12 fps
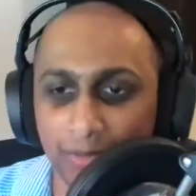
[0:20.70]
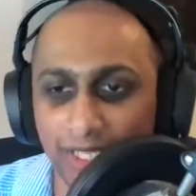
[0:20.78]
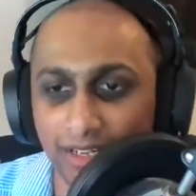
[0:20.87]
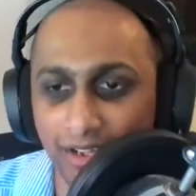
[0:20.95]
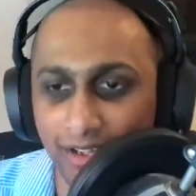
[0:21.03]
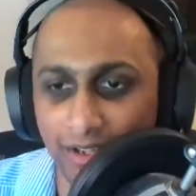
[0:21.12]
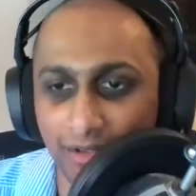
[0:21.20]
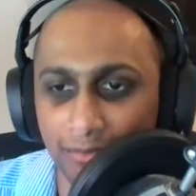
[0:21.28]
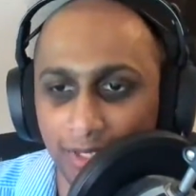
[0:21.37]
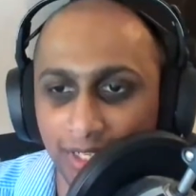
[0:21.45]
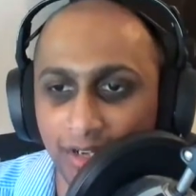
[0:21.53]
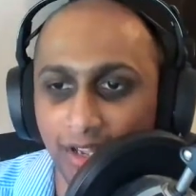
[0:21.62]
man, I
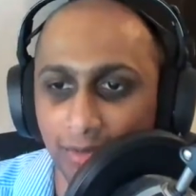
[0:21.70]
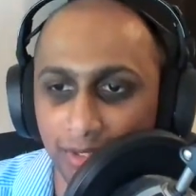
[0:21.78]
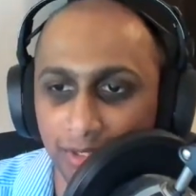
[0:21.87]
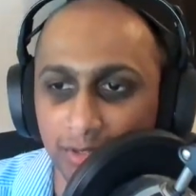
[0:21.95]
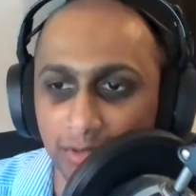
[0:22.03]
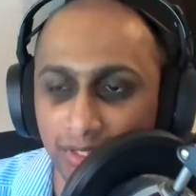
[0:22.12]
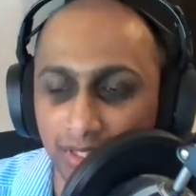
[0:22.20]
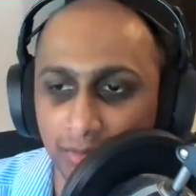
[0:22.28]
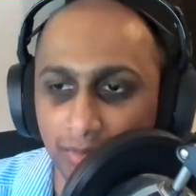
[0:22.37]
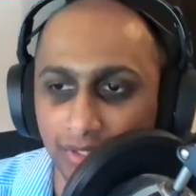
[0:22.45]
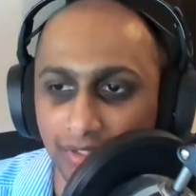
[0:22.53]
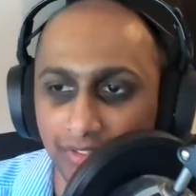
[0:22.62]
really like what you're doing
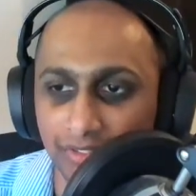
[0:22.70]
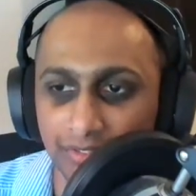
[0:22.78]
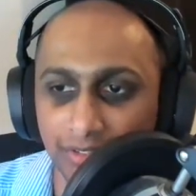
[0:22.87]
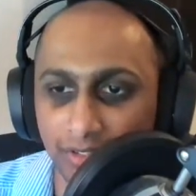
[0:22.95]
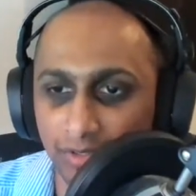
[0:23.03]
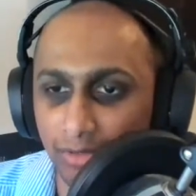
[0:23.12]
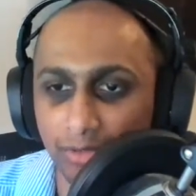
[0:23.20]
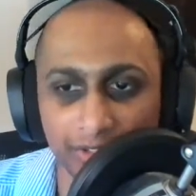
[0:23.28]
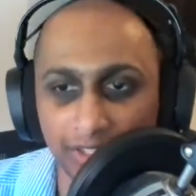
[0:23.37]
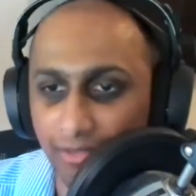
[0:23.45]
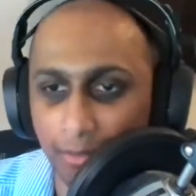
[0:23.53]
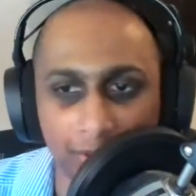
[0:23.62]
with, all the
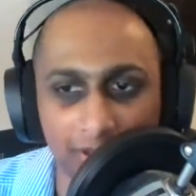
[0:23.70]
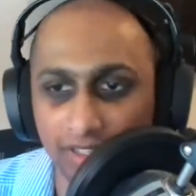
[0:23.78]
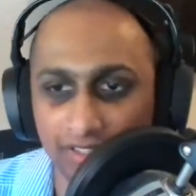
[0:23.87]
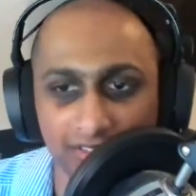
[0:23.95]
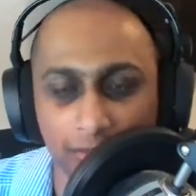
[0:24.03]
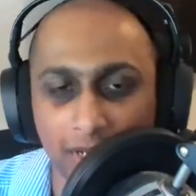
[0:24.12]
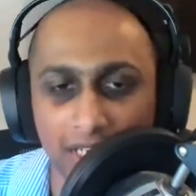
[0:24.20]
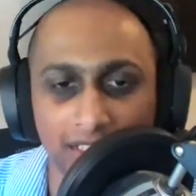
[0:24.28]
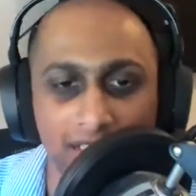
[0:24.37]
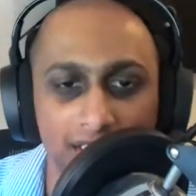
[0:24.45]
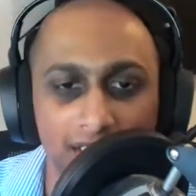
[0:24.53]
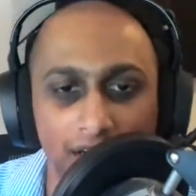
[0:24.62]
different products you're
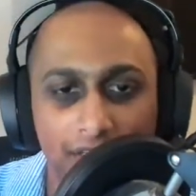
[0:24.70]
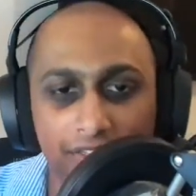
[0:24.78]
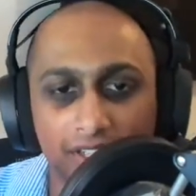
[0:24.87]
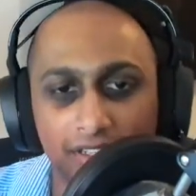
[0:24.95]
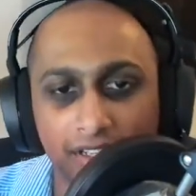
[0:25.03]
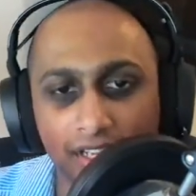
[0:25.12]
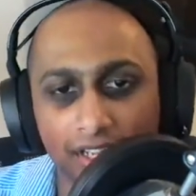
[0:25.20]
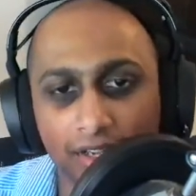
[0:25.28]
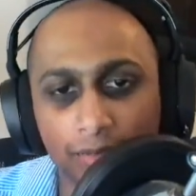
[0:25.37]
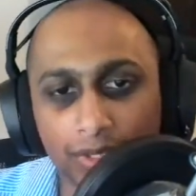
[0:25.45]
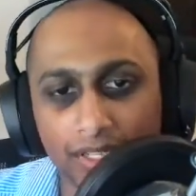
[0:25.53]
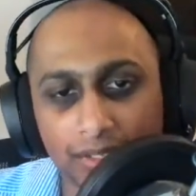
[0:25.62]
making. And I think
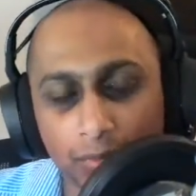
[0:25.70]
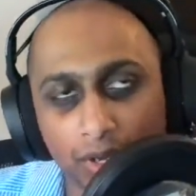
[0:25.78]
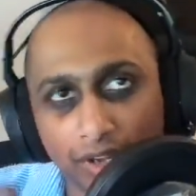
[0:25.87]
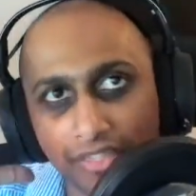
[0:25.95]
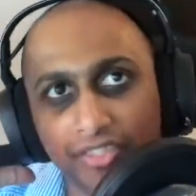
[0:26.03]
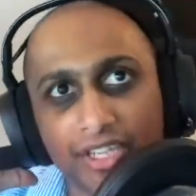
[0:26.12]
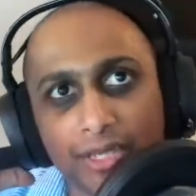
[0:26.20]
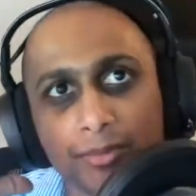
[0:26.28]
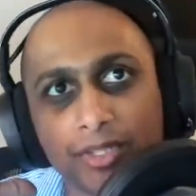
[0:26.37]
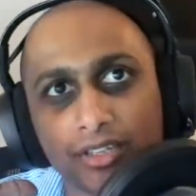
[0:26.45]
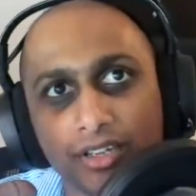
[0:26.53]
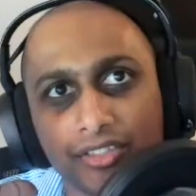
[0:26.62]
really one theme
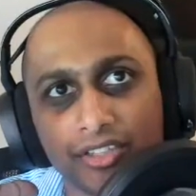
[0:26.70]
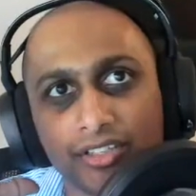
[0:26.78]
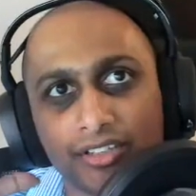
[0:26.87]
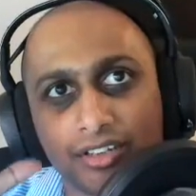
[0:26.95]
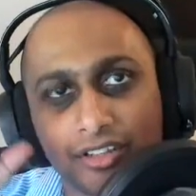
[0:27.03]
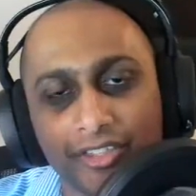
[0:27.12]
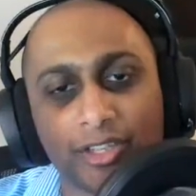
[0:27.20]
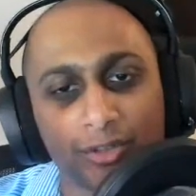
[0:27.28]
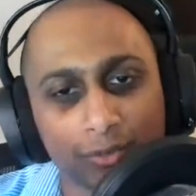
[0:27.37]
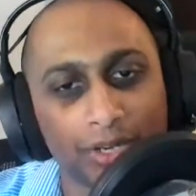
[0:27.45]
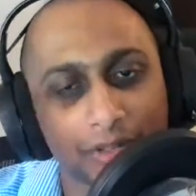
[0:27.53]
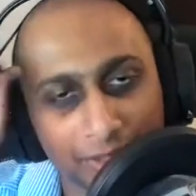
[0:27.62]
that I think
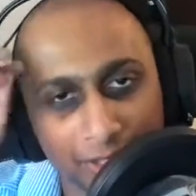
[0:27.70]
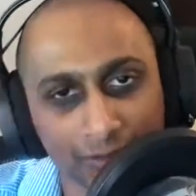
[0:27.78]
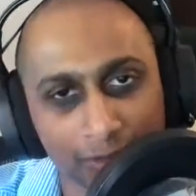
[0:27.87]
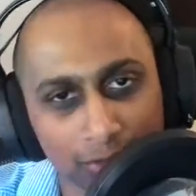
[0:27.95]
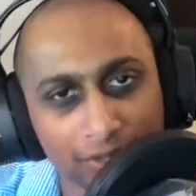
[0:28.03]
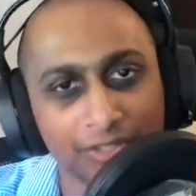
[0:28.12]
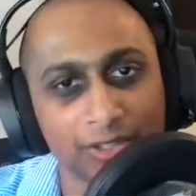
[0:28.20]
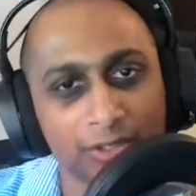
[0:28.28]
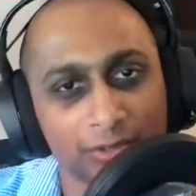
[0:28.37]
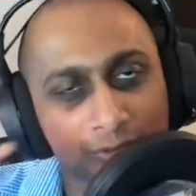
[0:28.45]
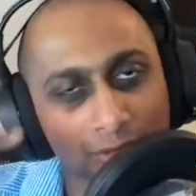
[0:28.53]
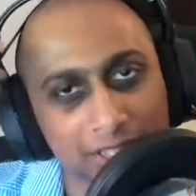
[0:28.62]
of when I think of you, I think
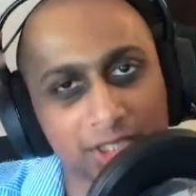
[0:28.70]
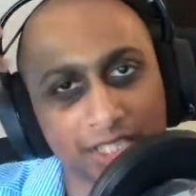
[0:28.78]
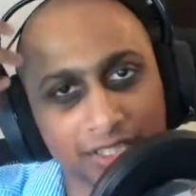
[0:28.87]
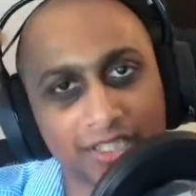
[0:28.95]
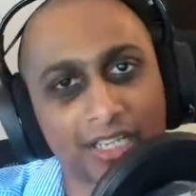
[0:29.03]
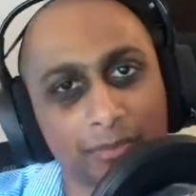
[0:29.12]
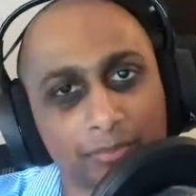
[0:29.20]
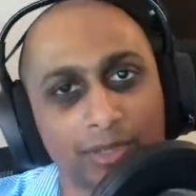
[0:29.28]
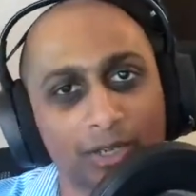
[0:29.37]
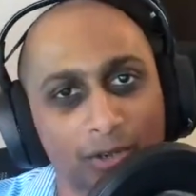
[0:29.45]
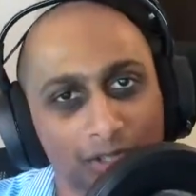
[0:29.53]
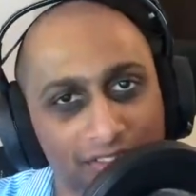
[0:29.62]
of like trying to keep
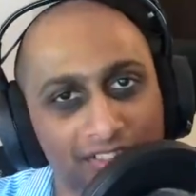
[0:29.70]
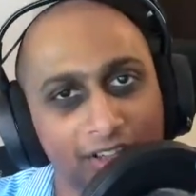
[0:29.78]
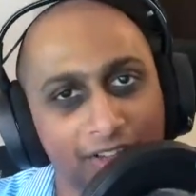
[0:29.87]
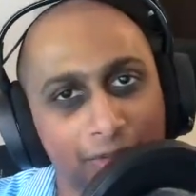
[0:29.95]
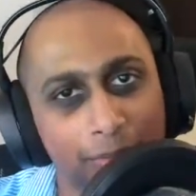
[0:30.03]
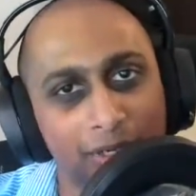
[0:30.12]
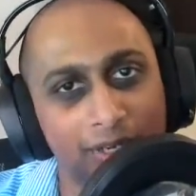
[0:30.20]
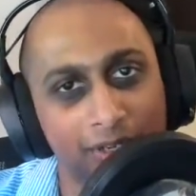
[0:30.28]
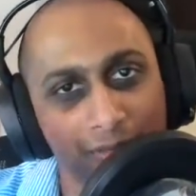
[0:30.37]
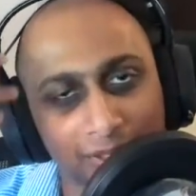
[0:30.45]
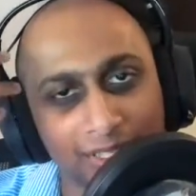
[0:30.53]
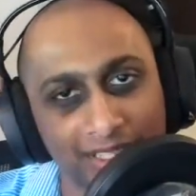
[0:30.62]
Bitcoin cypherpunk
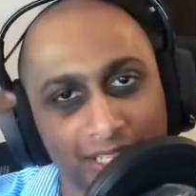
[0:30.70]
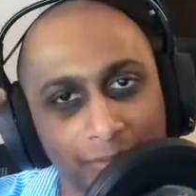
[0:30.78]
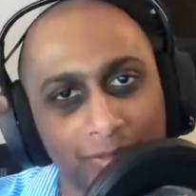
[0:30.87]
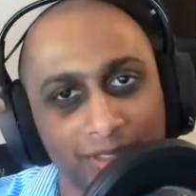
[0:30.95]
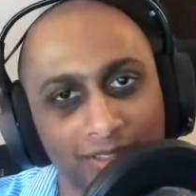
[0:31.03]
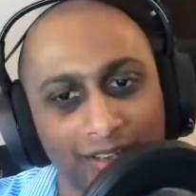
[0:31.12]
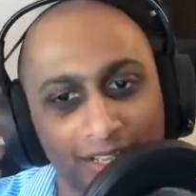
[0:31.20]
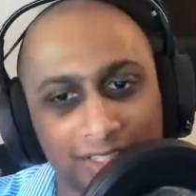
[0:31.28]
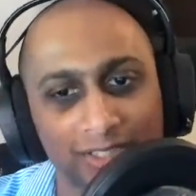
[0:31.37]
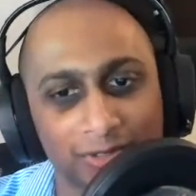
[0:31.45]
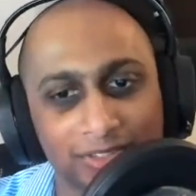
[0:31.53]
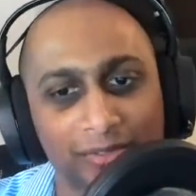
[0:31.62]
and really keep it like
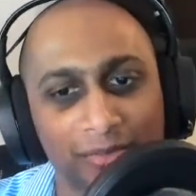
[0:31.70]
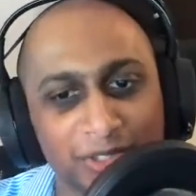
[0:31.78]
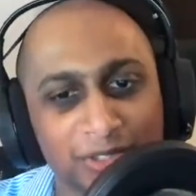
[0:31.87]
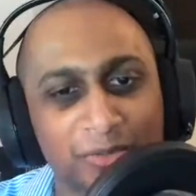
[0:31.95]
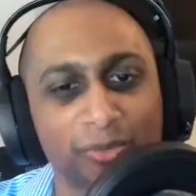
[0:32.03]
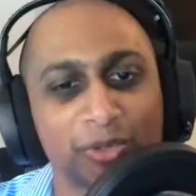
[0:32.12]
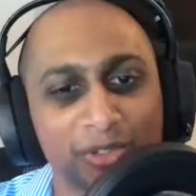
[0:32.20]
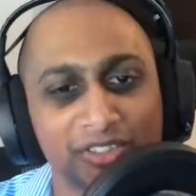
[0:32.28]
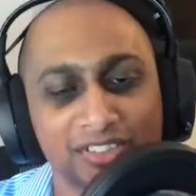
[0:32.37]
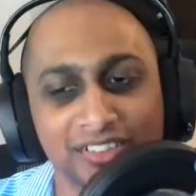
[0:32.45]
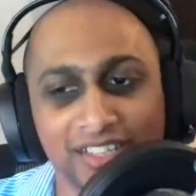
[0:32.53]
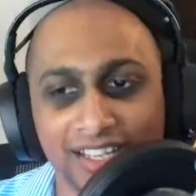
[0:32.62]
to its real
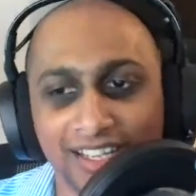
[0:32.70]
roots.